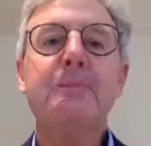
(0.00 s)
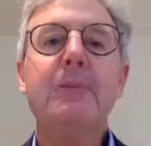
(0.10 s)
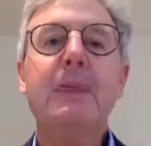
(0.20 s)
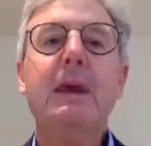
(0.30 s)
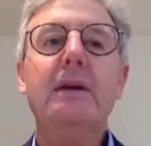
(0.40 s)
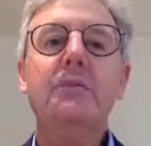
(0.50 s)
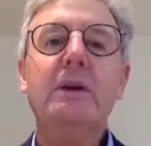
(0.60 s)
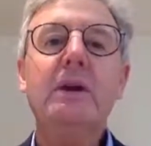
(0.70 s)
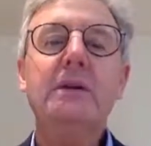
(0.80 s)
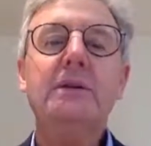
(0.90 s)
as well
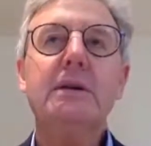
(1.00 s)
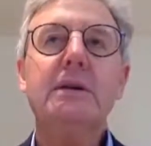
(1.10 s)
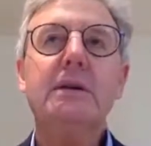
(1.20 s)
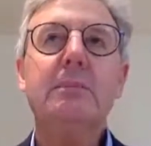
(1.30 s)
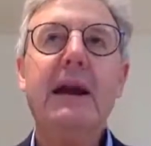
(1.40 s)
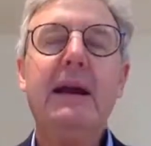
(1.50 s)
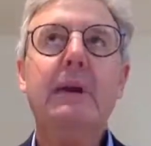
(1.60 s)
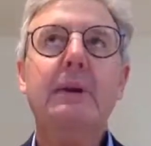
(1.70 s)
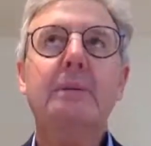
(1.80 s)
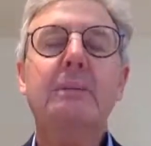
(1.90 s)
as a little background
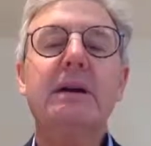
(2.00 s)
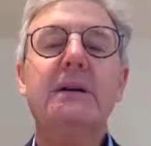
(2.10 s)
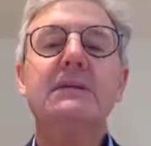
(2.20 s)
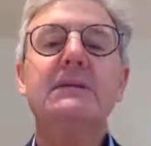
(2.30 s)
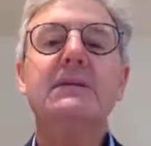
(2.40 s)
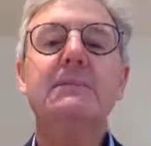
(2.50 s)
about the simple